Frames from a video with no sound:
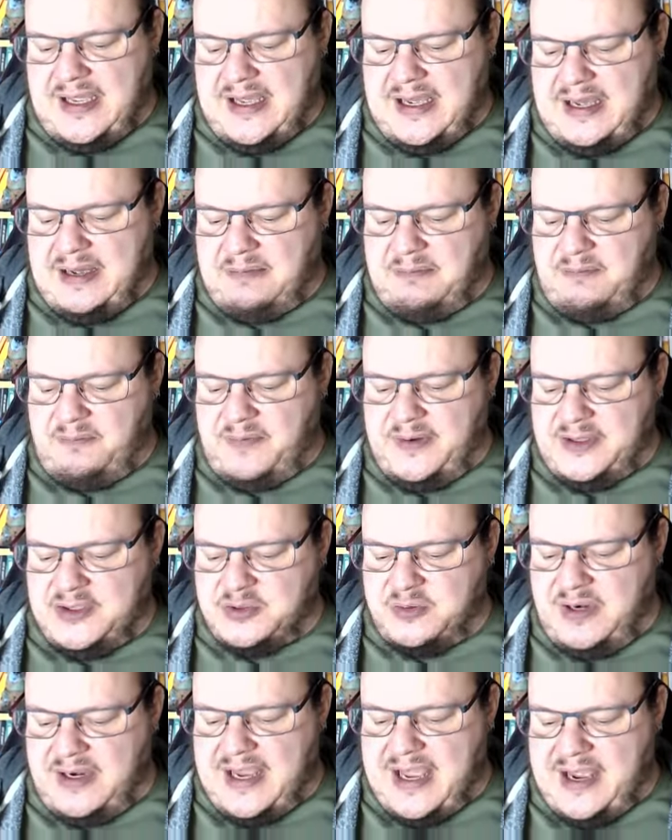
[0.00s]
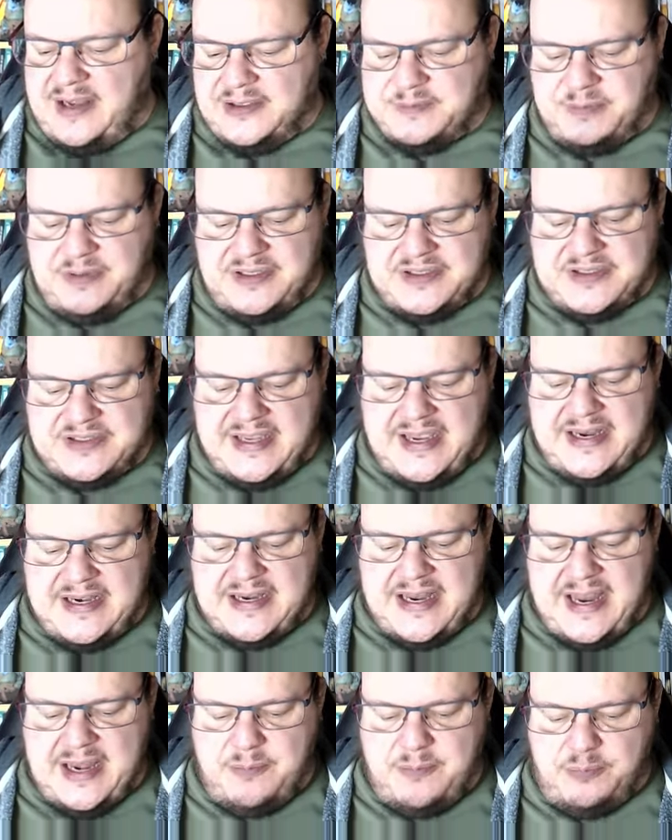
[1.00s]
featuring Aylesbury Estate
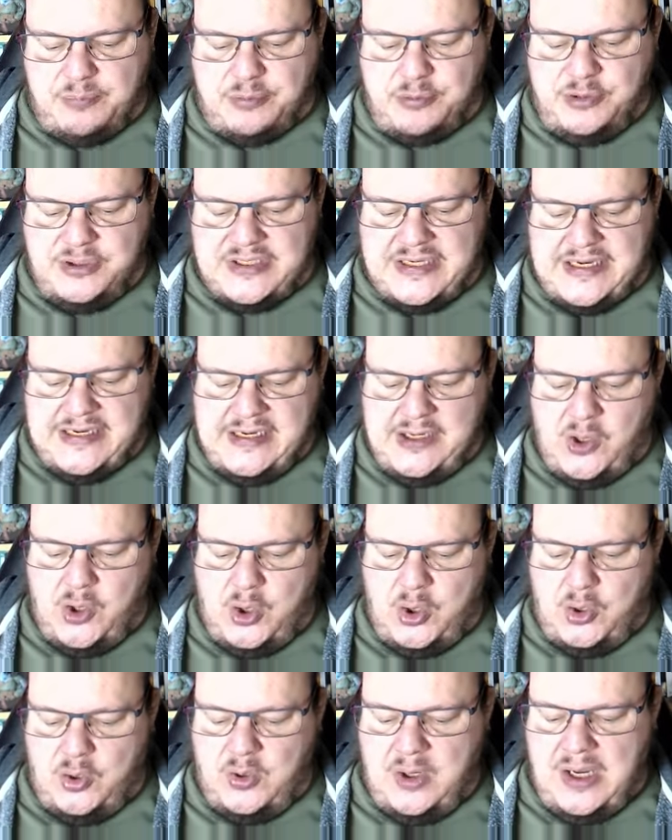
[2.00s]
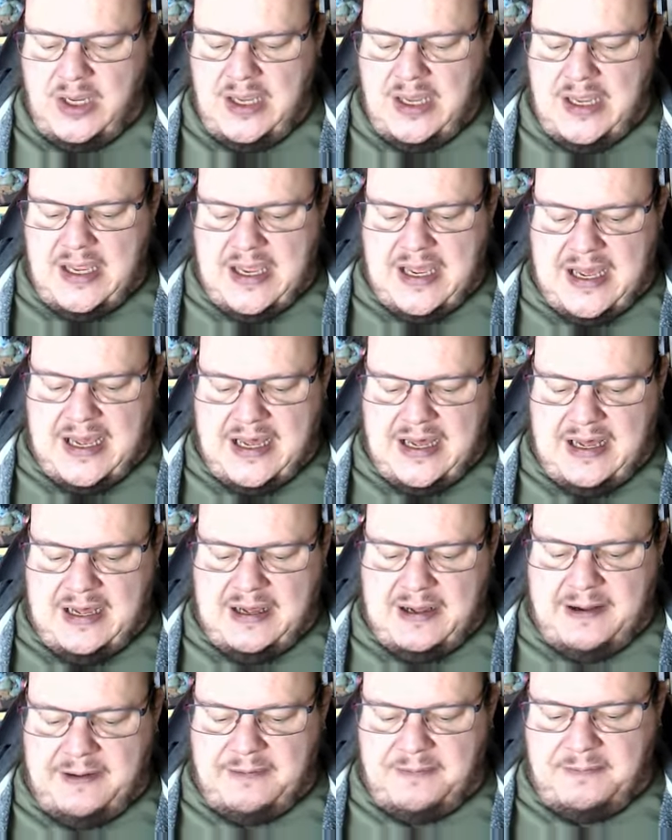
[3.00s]
and Prut Ego.
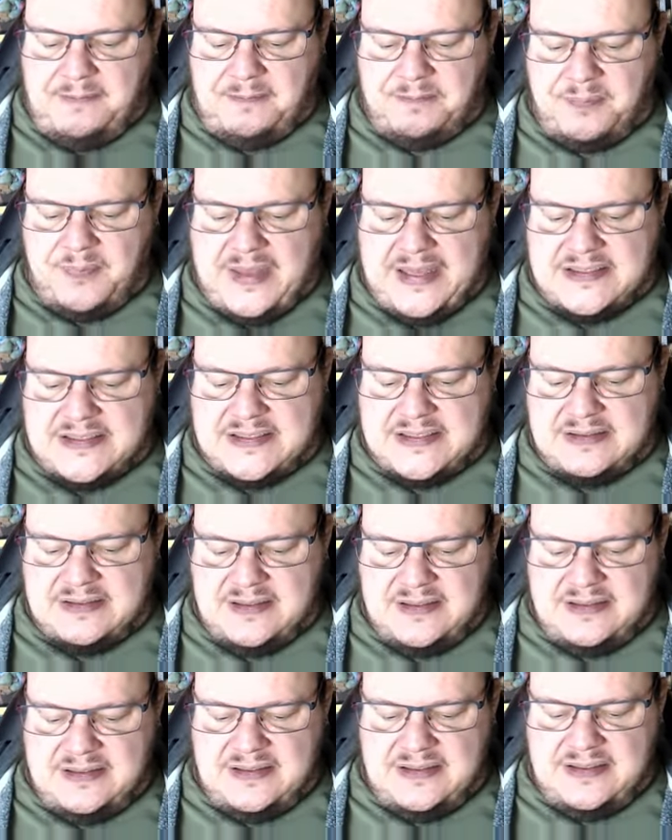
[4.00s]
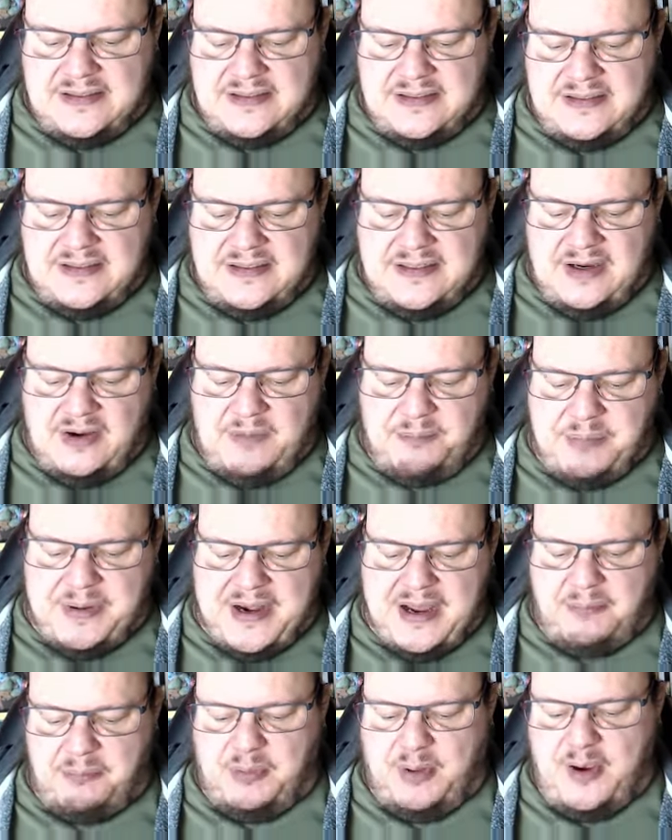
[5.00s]
It's been
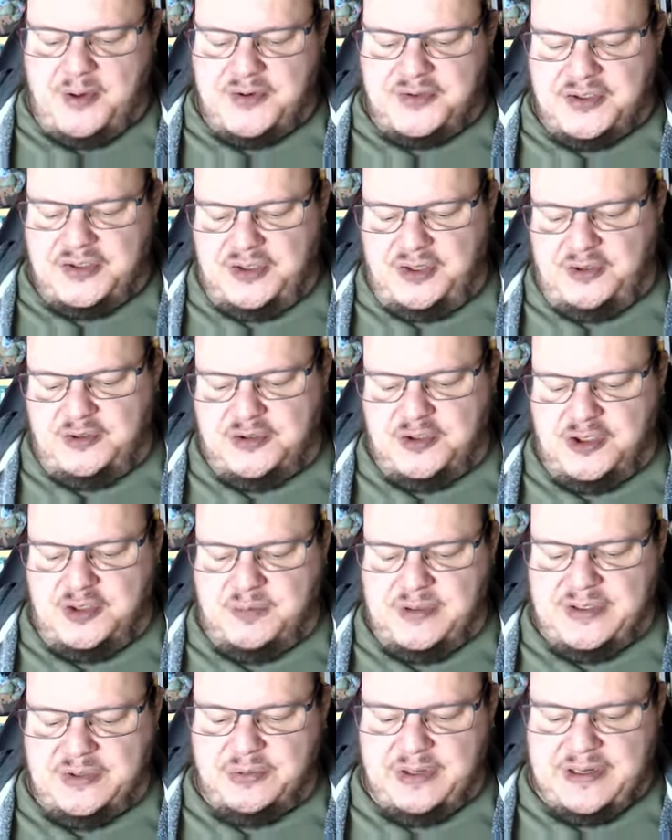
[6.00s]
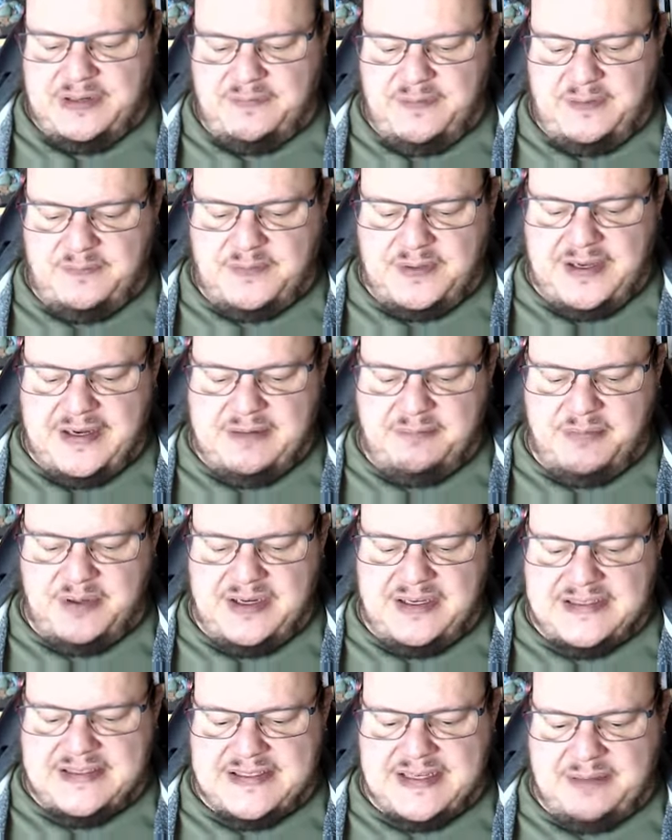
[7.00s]
uploaded to YouTube in 2015, but
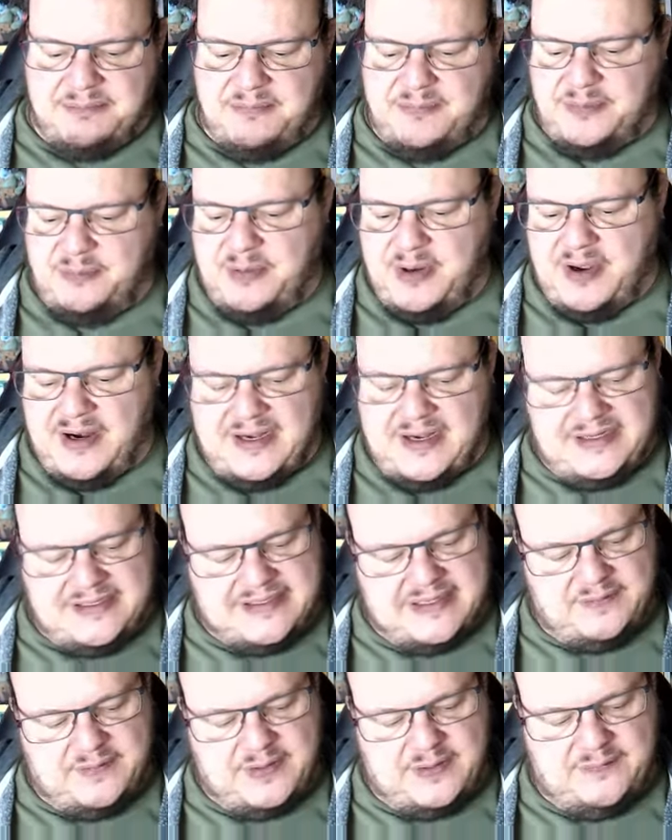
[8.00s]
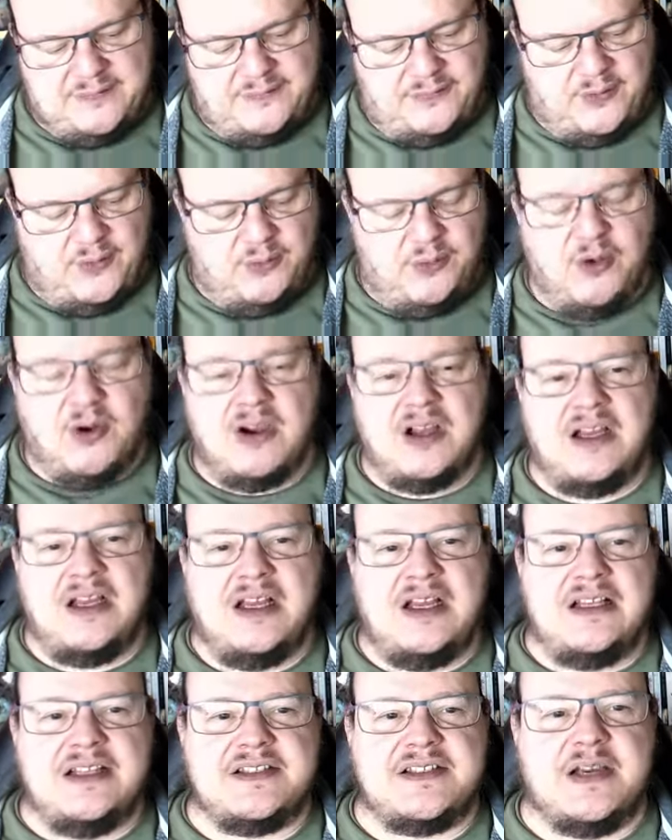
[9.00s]
it's from 1974,
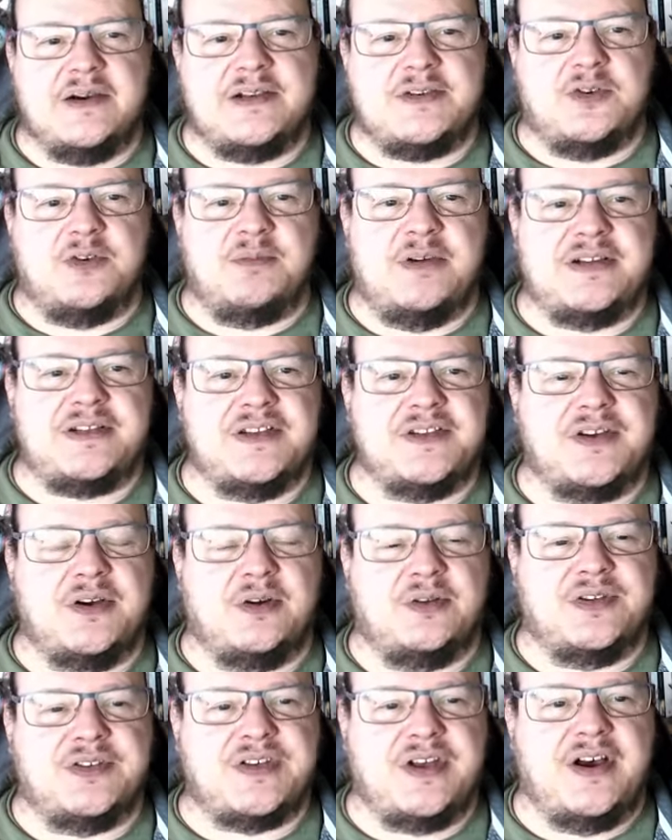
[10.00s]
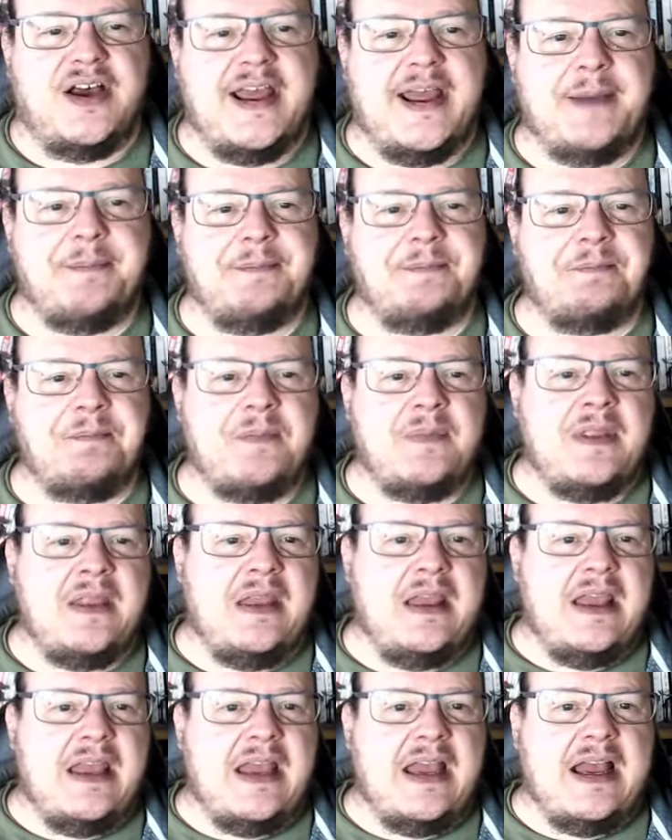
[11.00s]
so it's almost as old as I am.
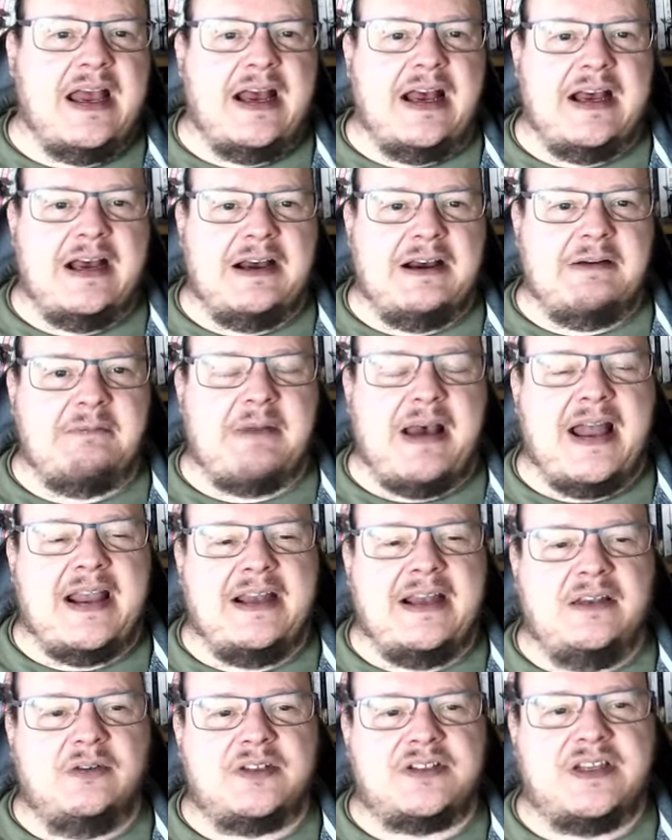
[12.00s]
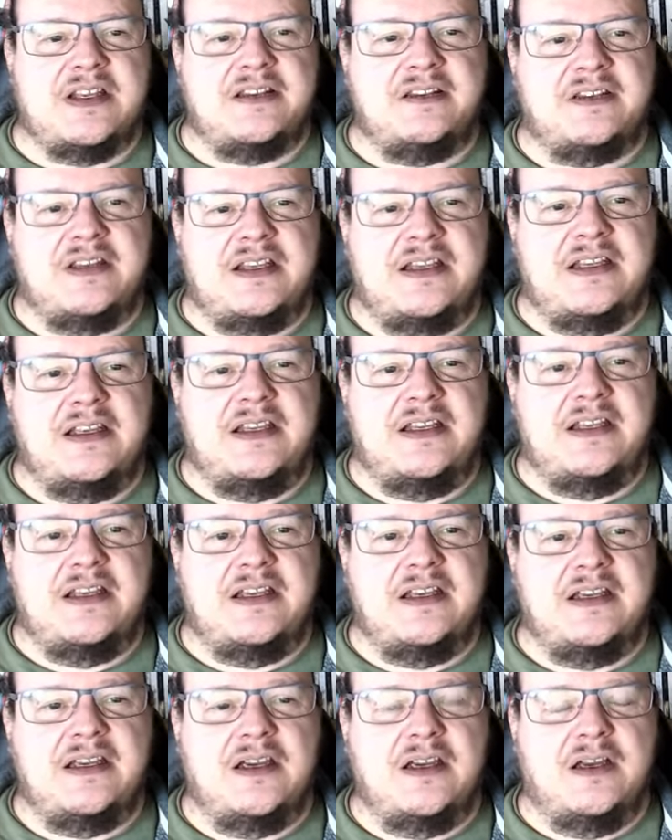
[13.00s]
And it looks at the
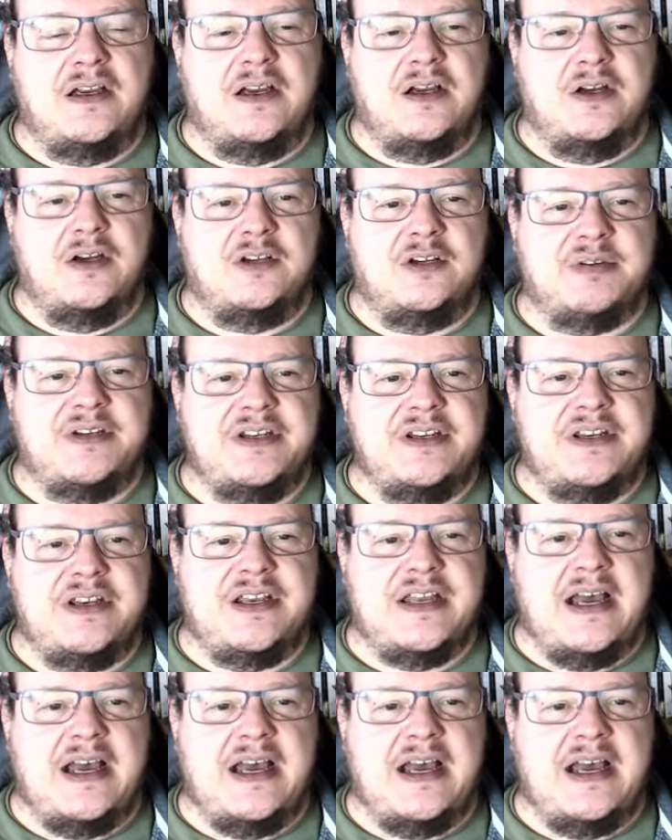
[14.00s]
urban